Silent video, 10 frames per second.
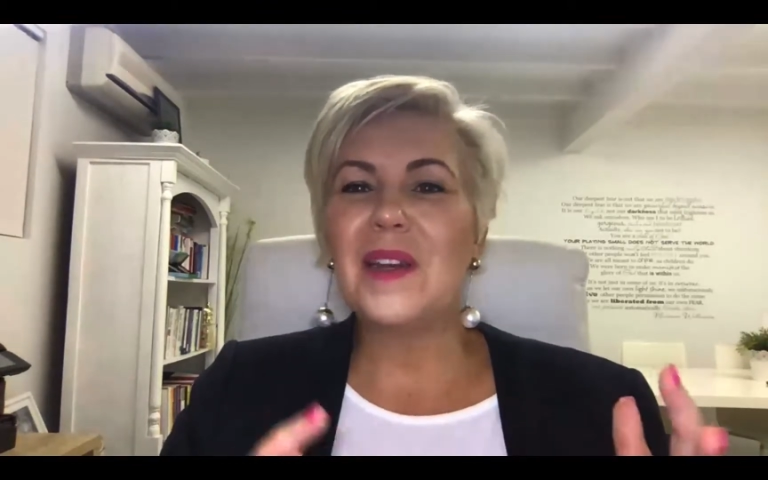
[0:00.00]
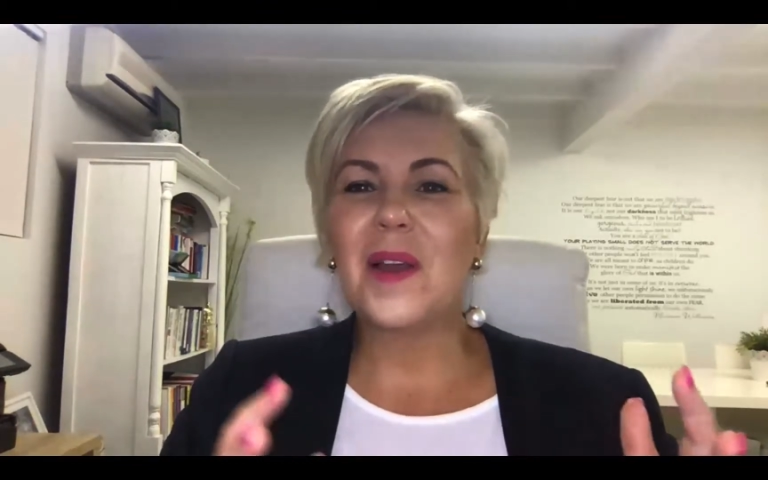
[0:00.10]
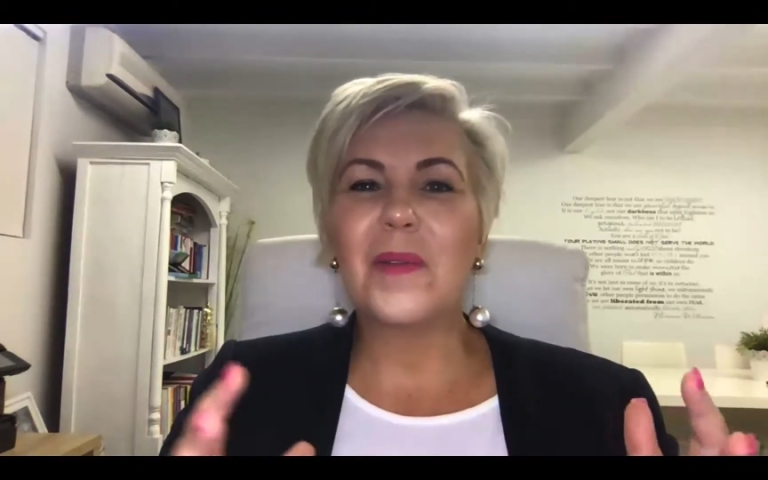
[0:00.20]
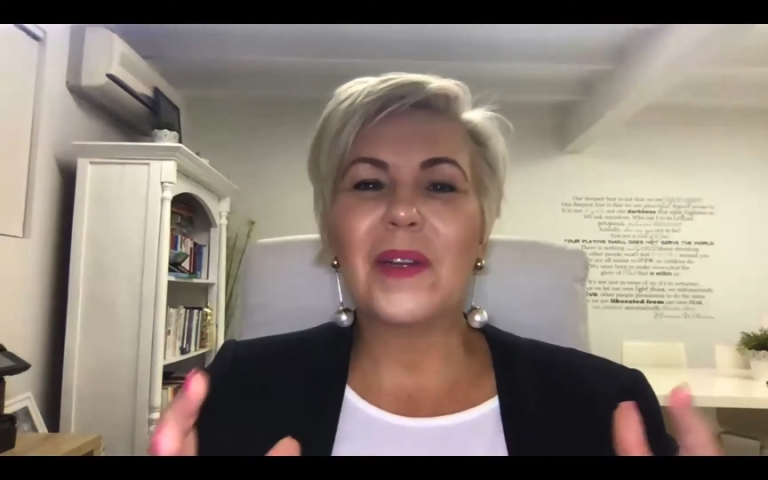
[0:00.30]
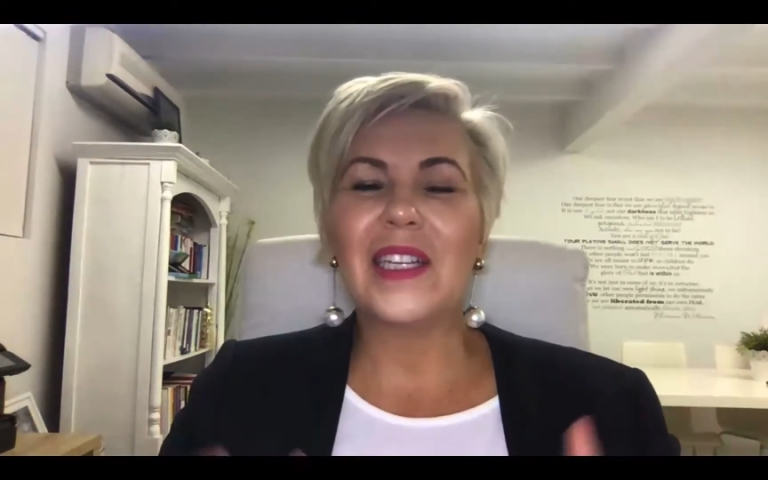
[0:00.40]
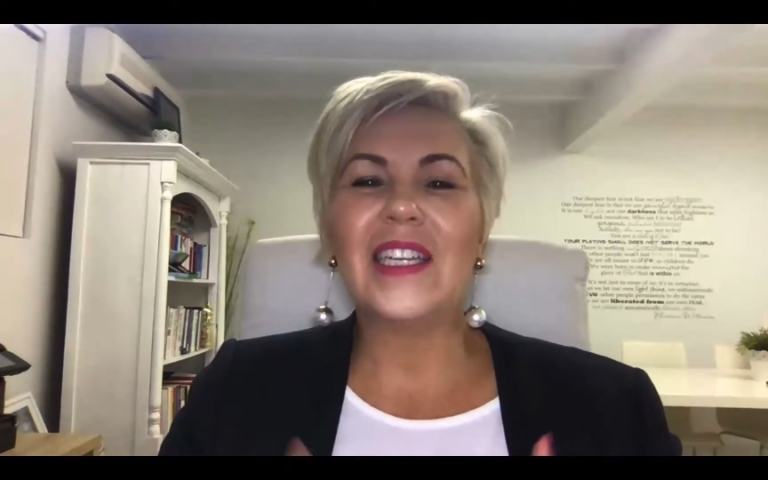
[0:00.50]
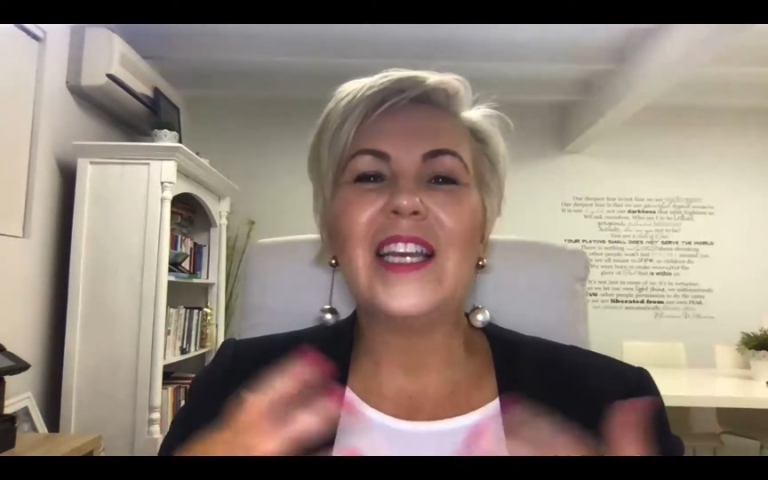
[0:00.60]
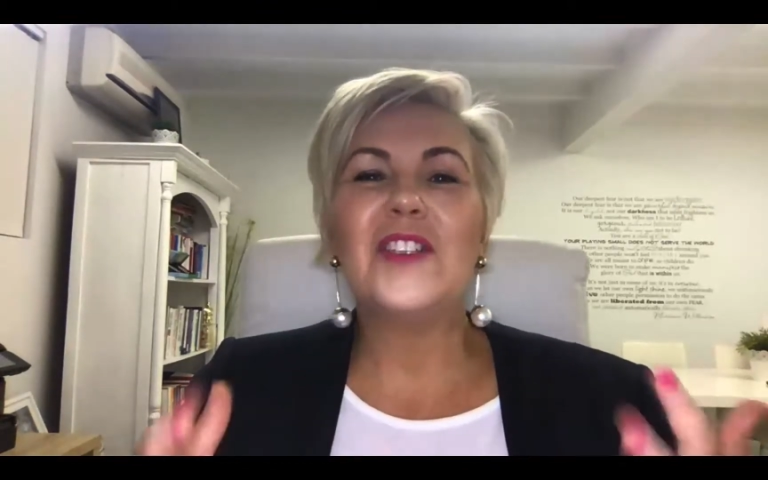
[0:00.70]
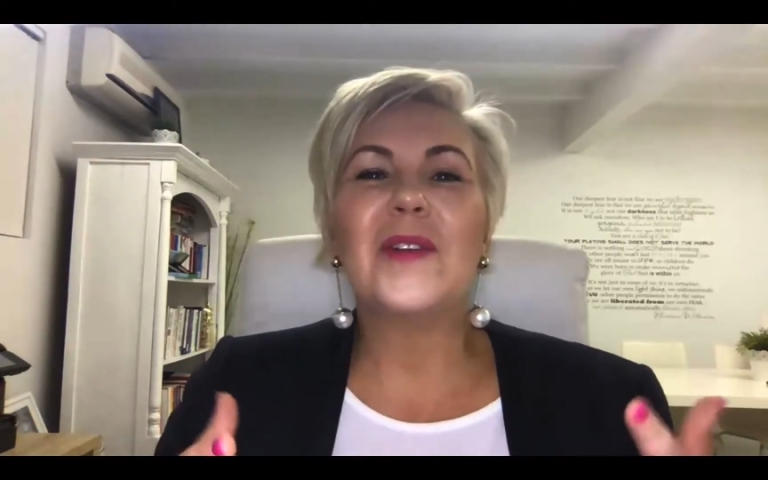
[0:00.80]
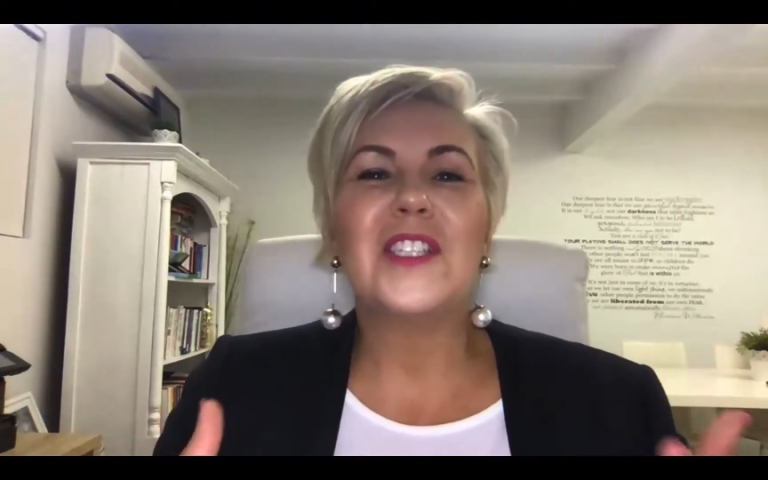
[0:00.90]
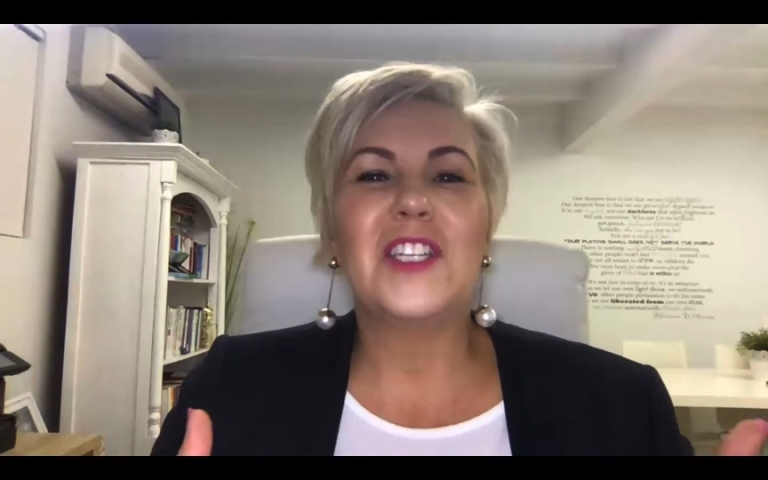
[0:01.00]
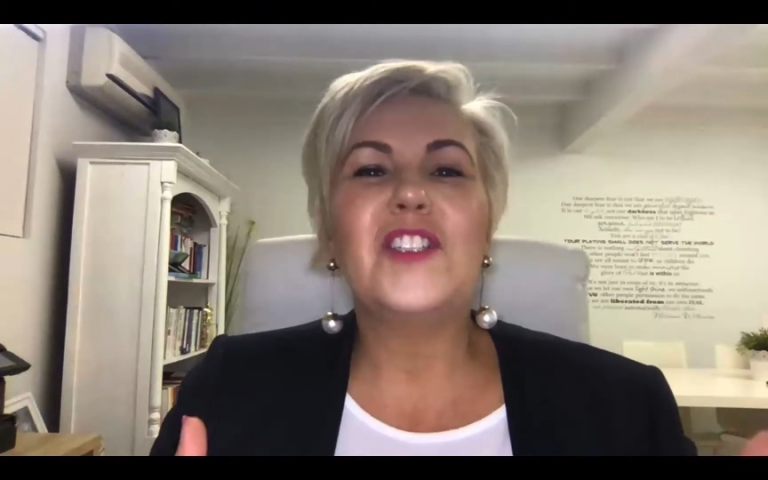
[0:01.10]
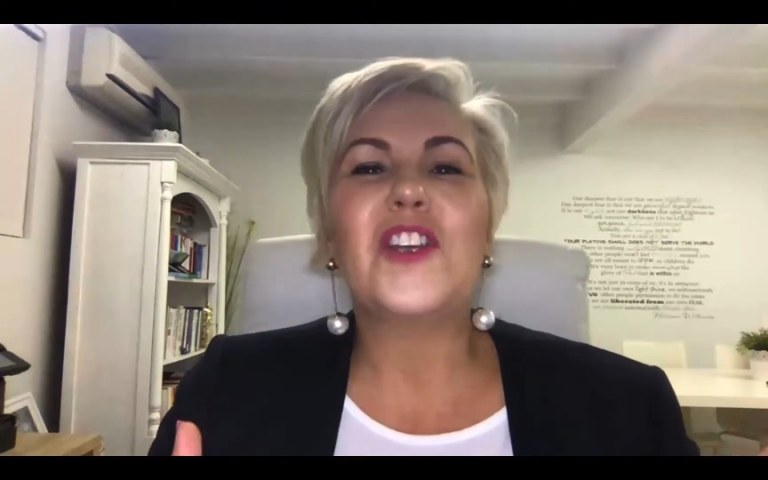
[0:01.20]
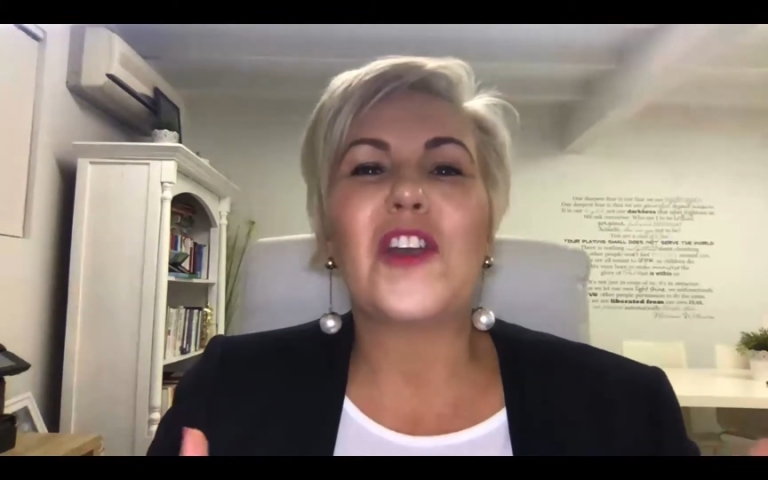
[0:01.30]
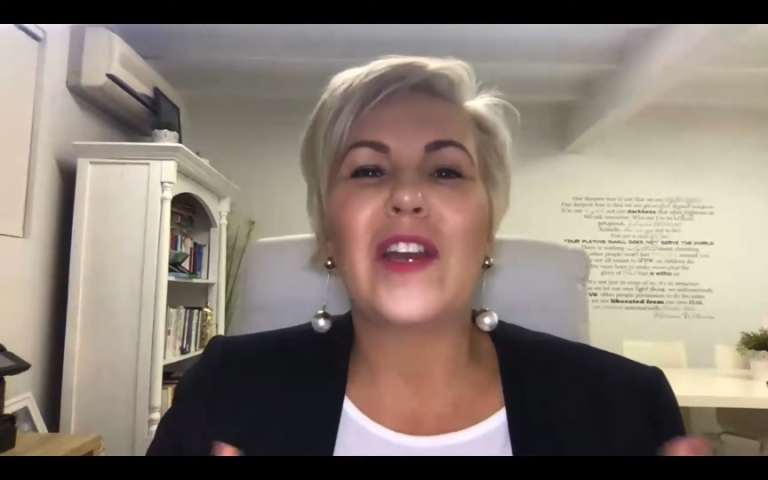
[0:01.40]
a really interesting
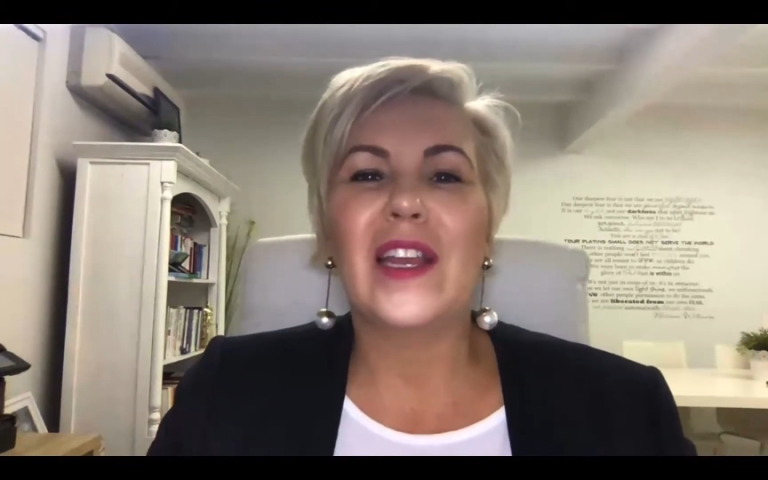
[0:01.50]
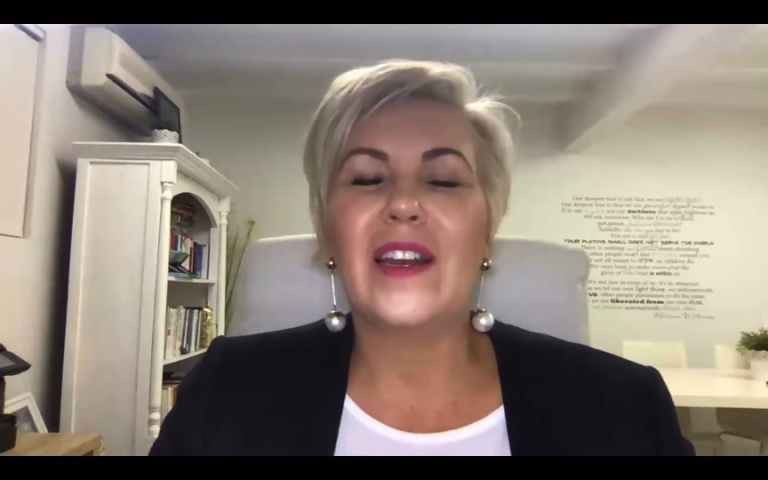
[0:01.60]
journey,